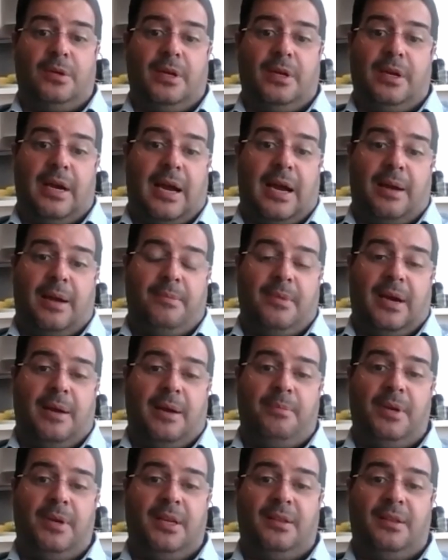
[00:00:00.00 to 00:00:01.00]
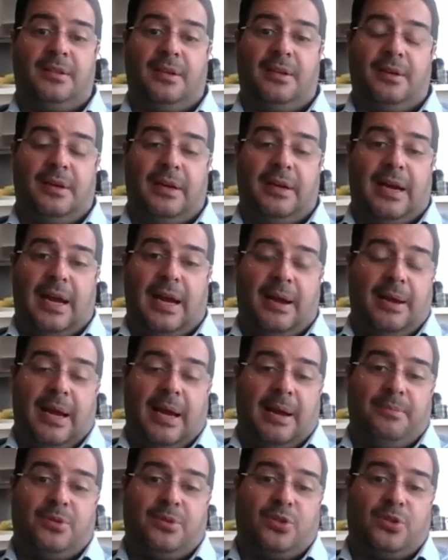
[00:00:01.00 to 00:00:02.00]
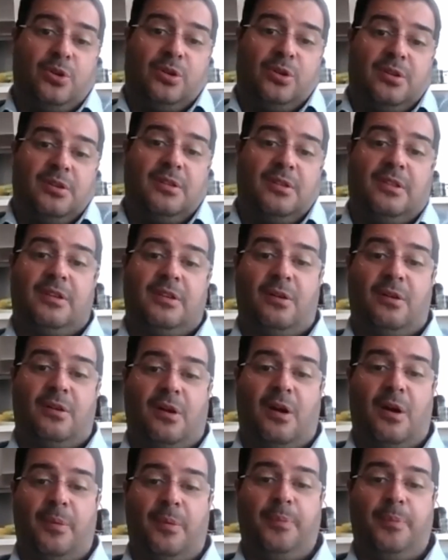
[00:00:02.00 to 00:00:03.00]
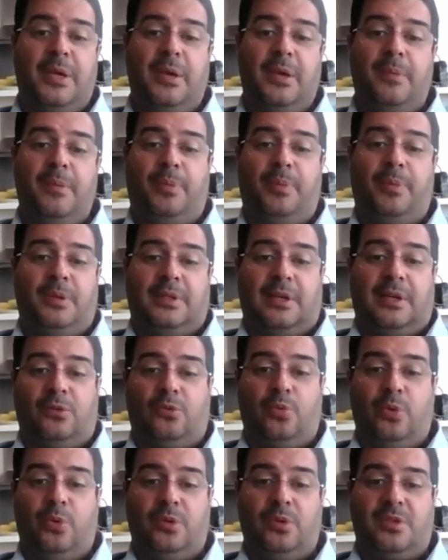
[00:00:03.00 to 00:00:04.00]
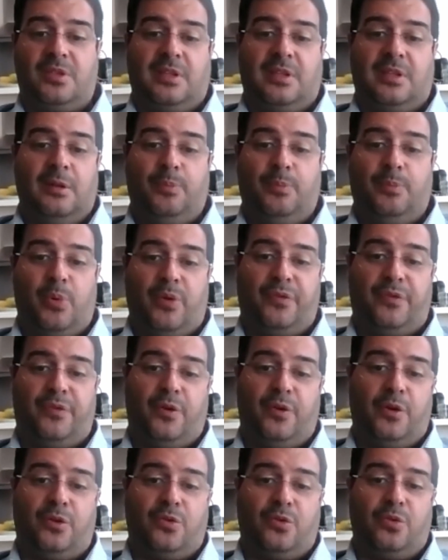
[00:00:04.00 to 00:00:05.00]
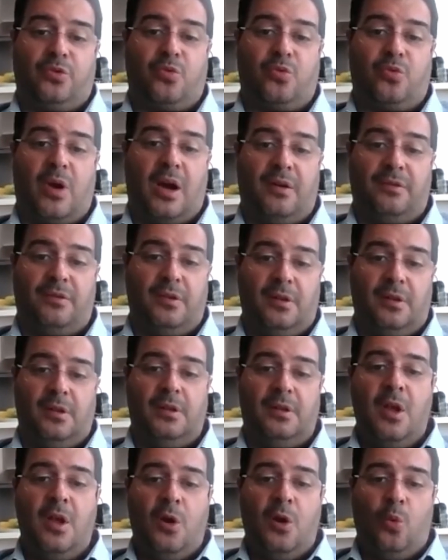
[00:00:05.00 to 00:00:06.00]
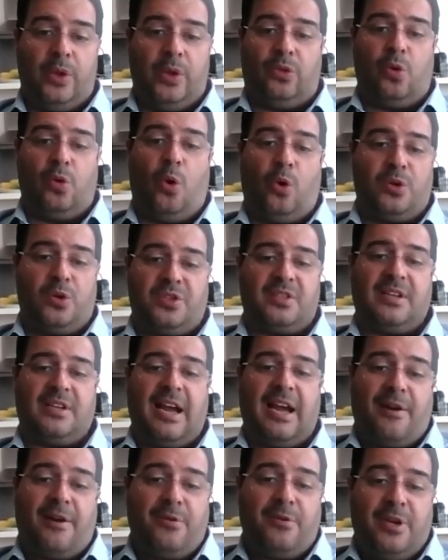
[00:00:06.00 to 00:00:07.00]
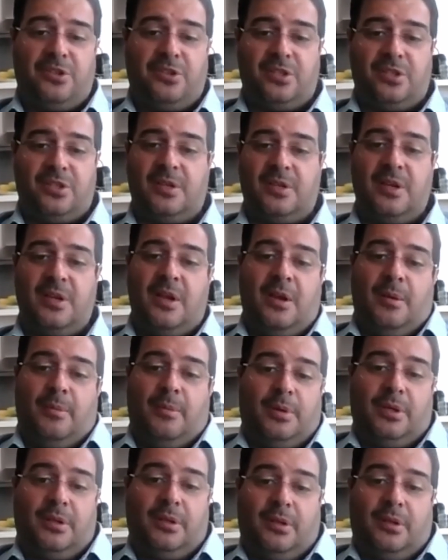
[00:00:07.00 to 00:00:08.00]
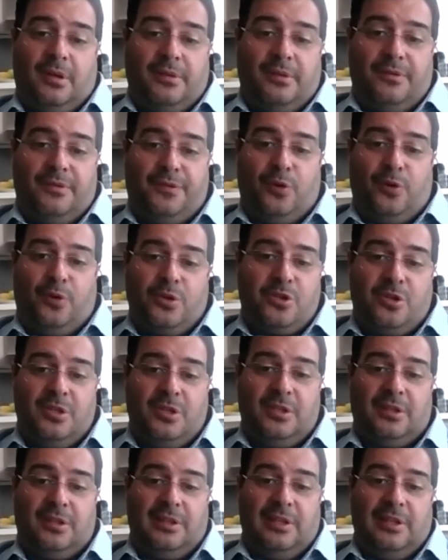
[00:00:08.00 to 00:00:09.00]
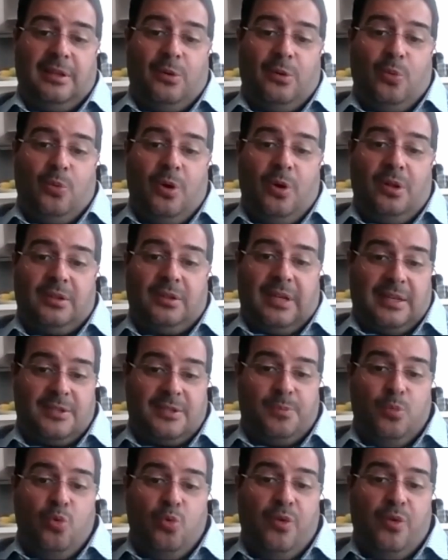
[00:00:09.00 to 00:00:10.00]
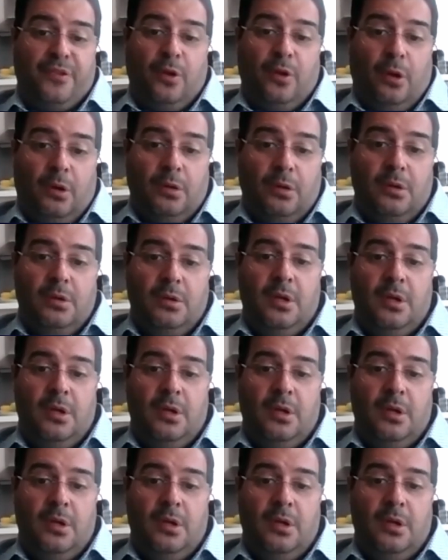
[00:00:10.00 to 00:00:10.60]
I'm certain there are people that would still prefer to travel with horse carriages, but unfortunately the world has moved on,